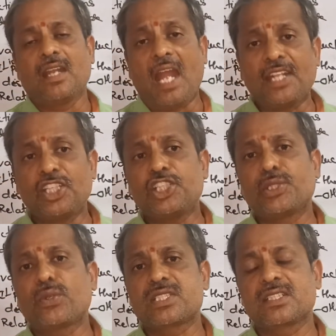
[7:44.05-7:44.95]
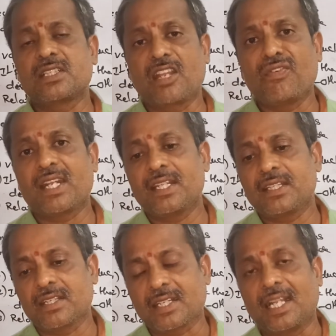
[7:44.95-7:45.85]
attitudes,
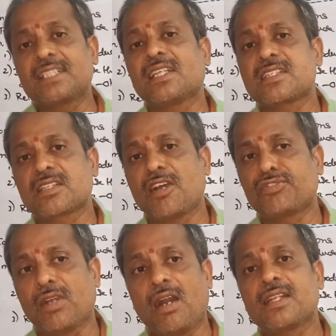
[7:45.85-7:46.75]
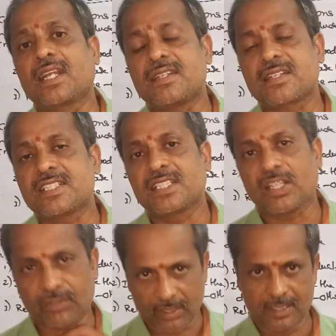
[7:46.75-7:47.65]
different cultures of all countries in
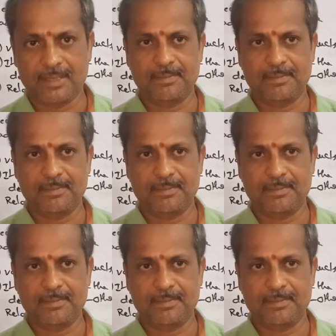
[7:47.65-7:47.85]
the world.